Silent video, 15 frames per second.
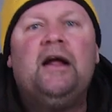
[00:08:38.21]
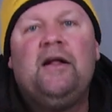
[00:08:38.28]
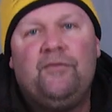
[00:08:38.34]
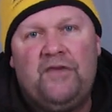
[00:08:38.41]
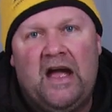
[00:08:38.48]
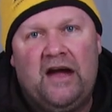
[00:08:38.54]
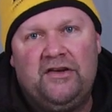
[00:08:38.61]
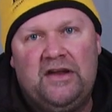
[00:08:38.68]

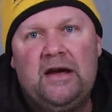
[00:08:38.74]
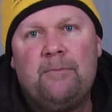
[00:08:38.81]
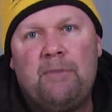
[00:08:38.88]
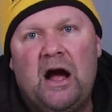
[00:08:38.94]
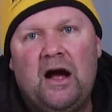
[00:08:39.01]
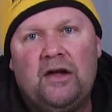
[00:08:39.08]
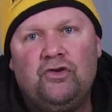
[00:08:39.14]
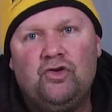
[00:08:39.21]
And the idea
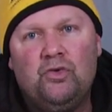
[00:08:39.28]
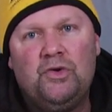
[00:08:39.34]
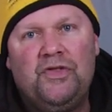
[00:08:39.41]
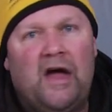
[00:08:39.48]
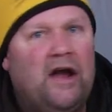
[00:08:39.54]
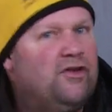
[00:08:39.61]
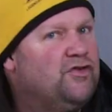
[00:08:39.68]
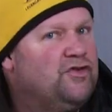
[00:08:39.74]
behind doing
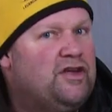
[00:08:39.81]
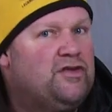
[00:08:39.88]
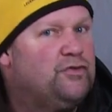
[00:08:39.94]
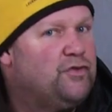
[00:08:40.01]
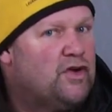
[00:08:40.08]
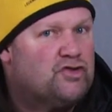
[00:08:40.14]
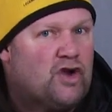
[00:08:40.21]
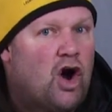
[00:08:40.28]
that is these
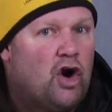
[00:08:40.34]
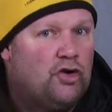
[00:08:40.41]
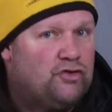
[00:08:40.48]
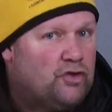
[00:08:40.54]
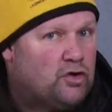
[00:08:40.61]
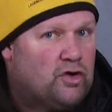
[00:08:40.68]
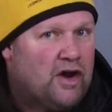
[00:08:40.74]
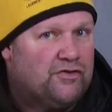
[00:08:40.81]
fish
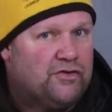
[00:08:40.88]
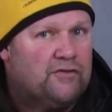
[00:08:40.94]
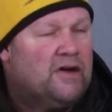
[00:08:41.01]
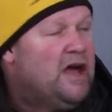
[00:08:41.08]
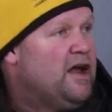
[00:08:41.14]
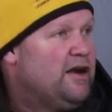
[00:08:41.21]
aren't aggressive.